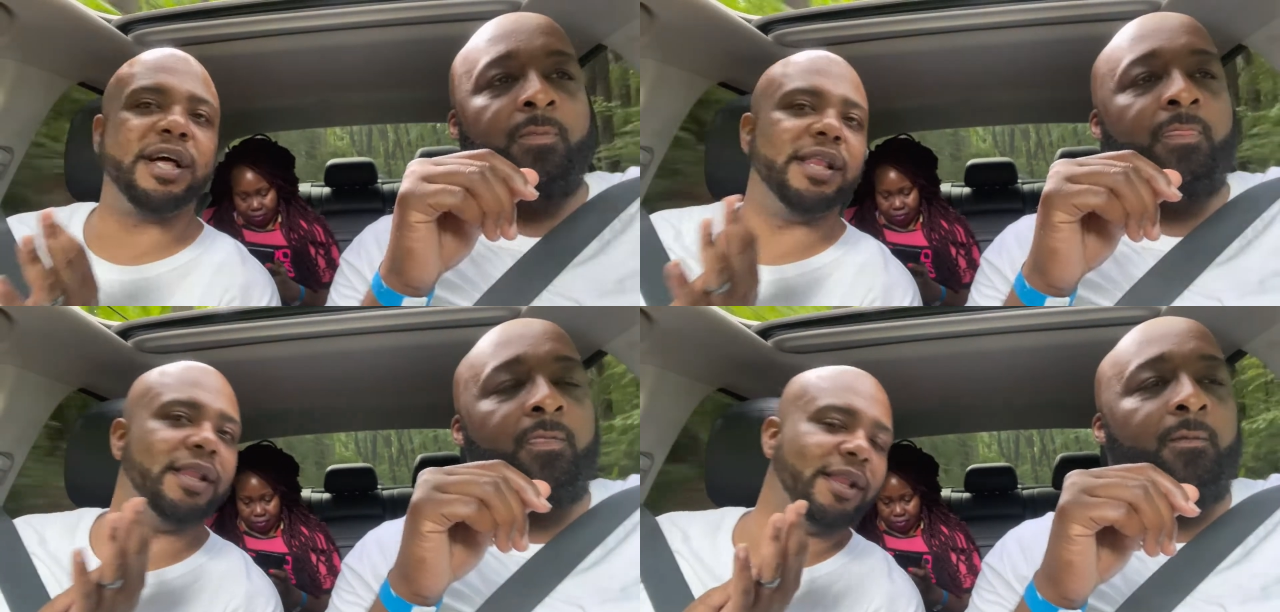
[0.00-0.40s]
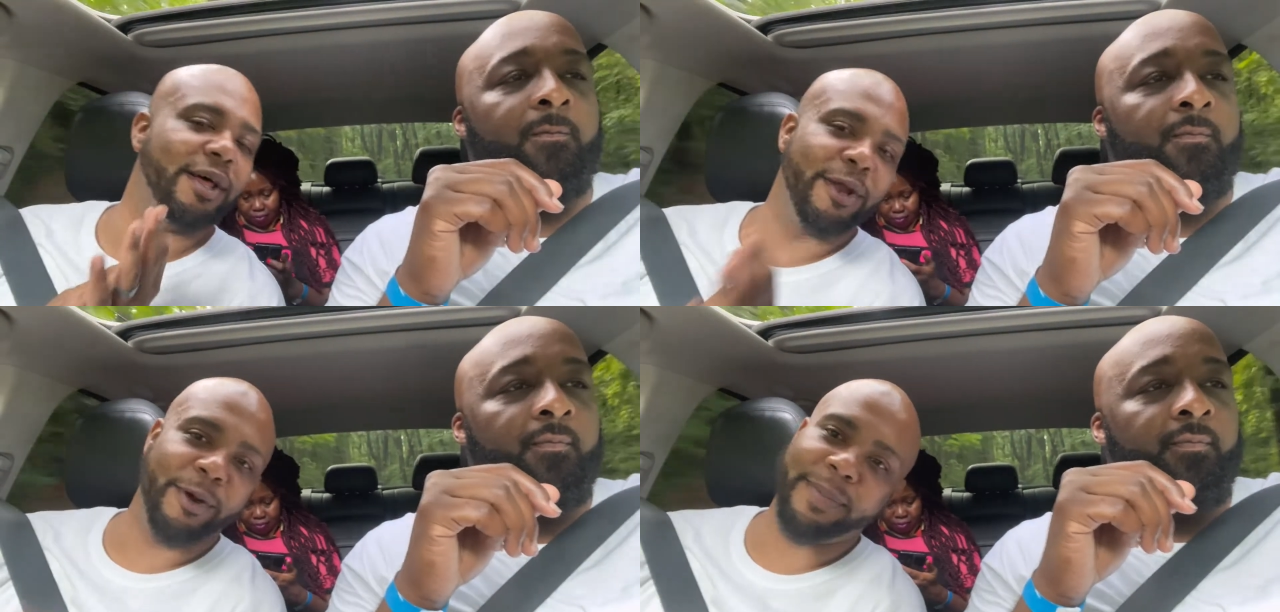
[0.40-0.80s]
Speaker 1: a
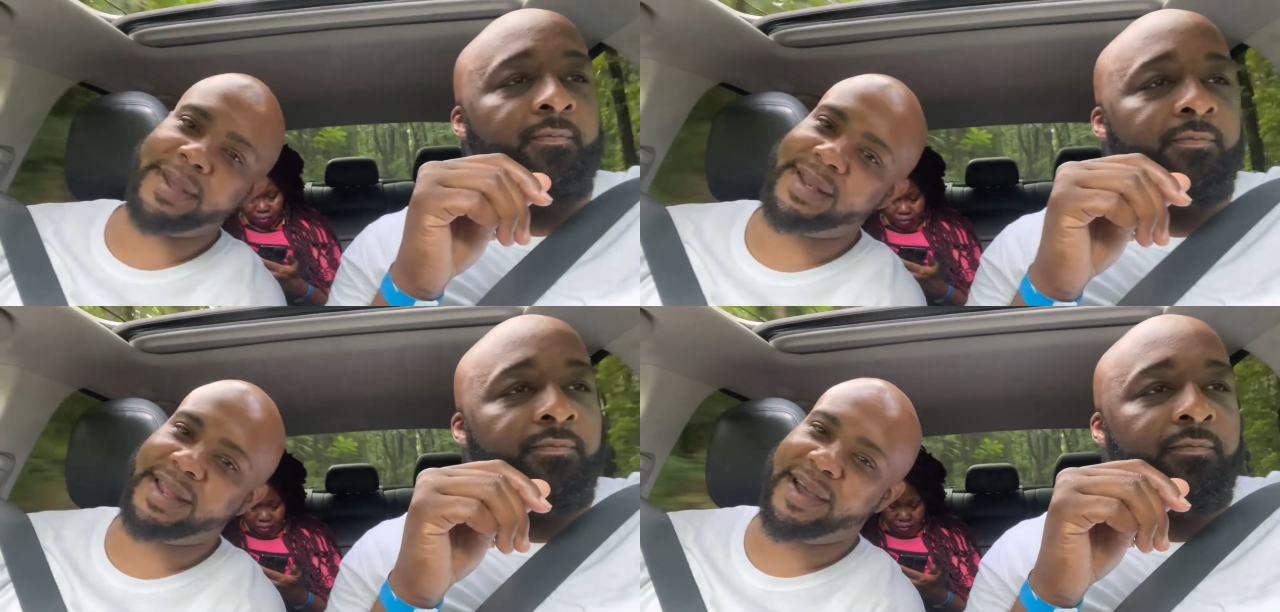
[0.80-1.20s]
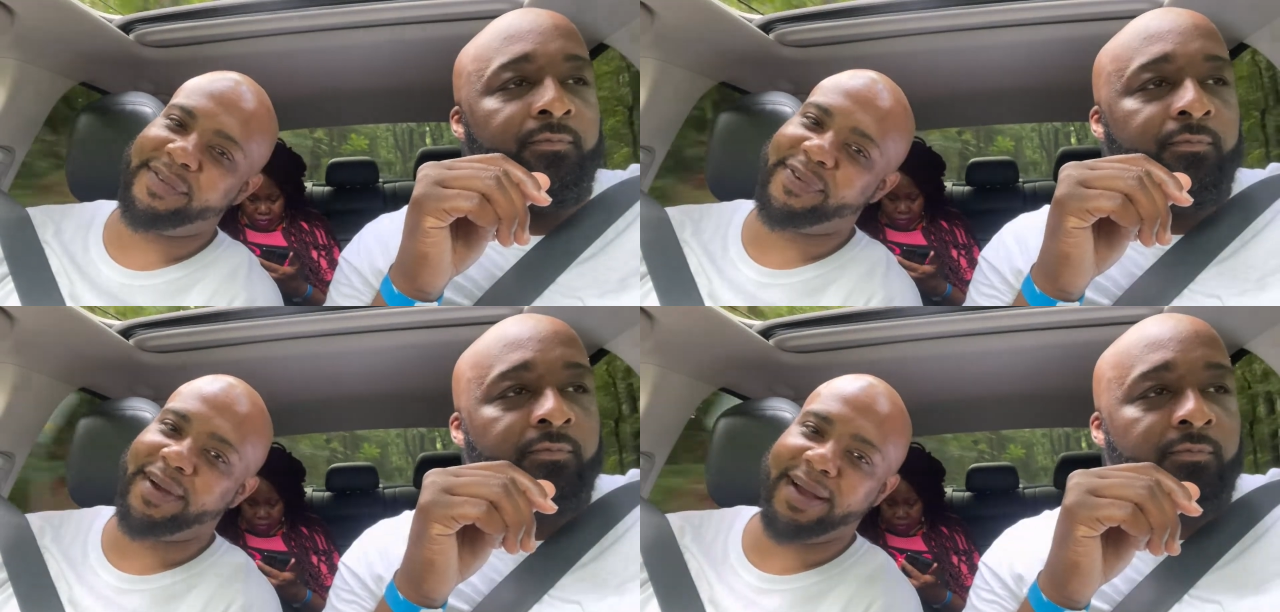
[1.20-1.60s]
little bit
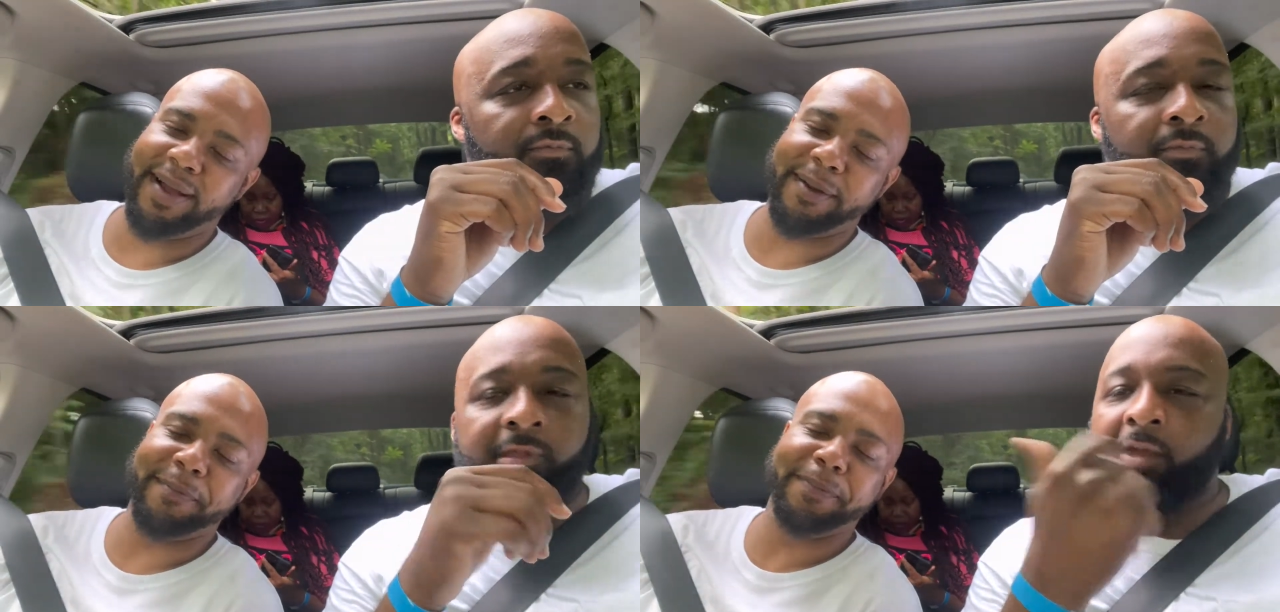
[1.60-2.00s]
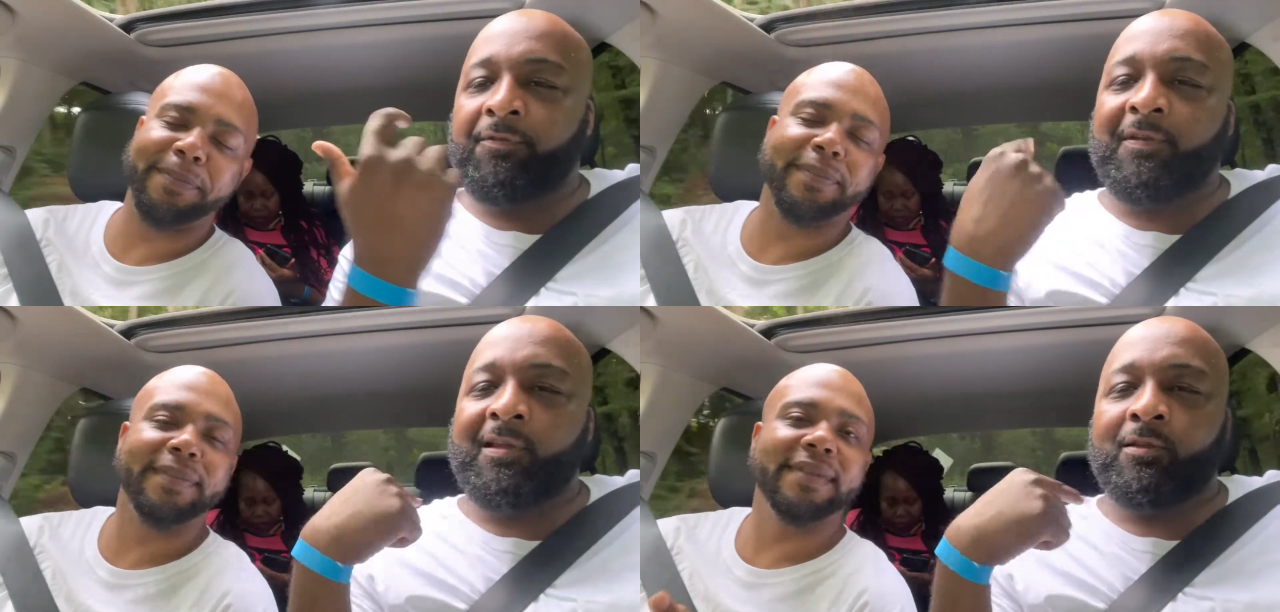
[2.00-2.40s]
different. They're
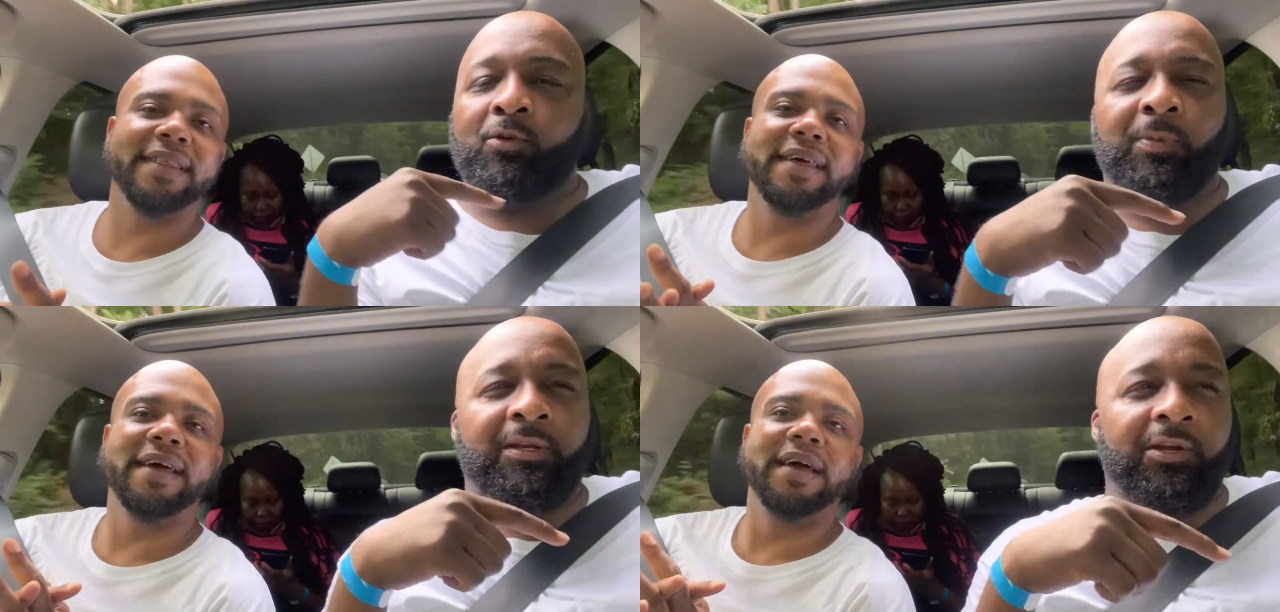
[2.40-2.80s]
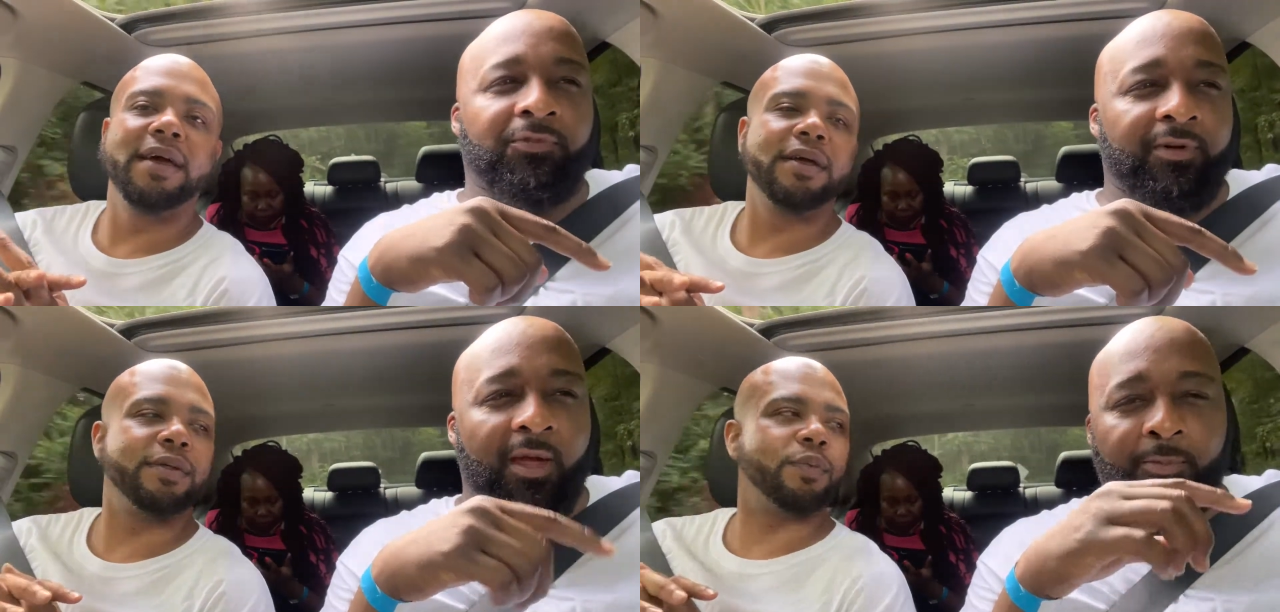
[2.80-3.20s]
feeling a little bit
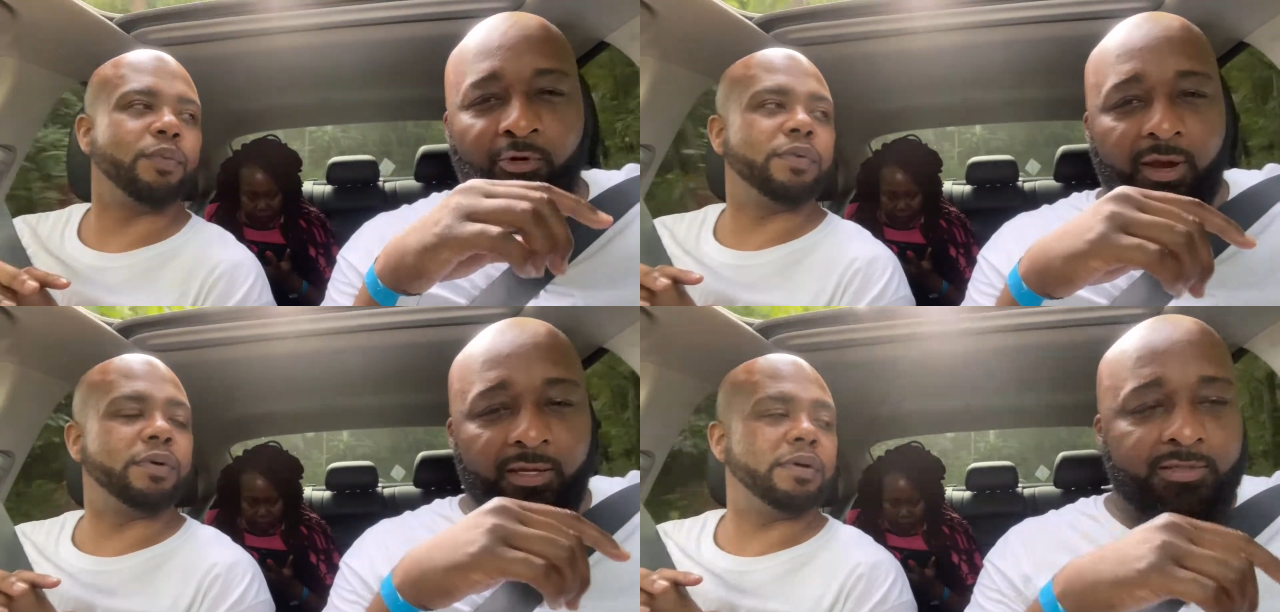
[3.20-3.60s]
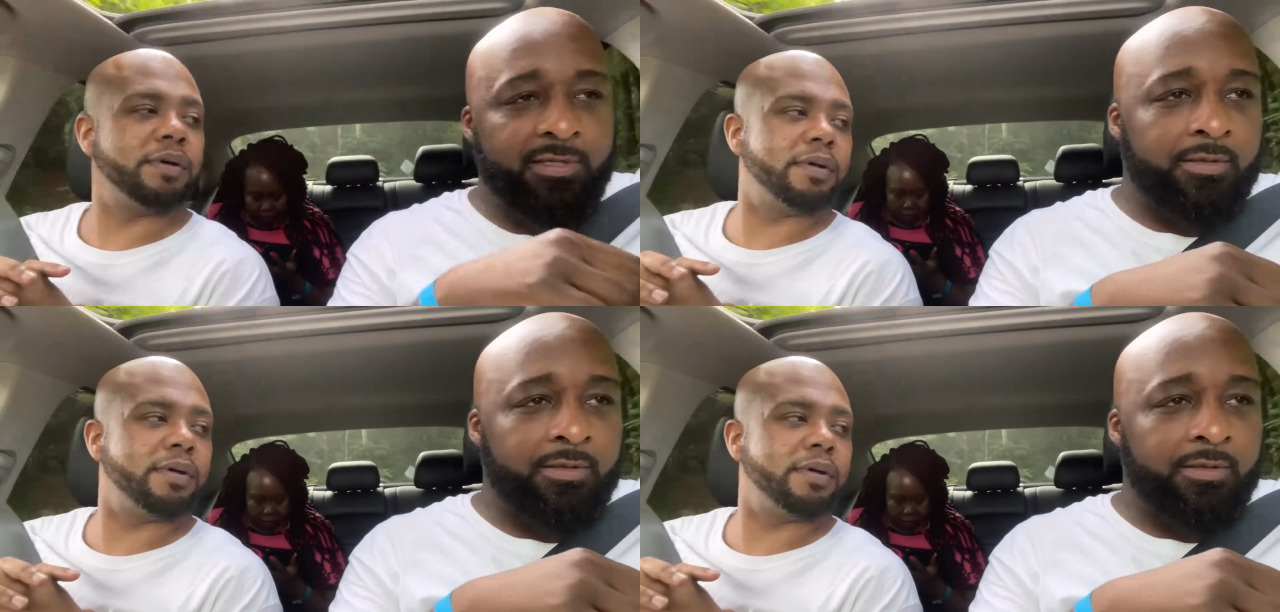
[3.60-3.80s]
different. I'm great.